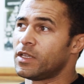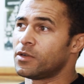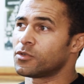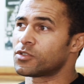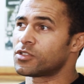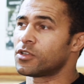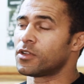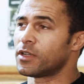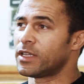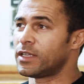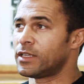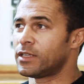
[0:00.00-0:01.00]
you know,
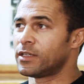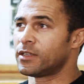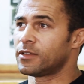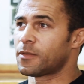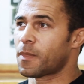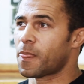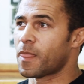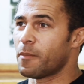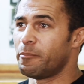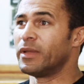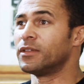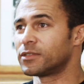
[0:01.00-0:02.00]
certainly
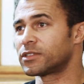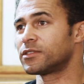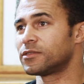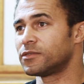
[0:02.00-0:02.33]
built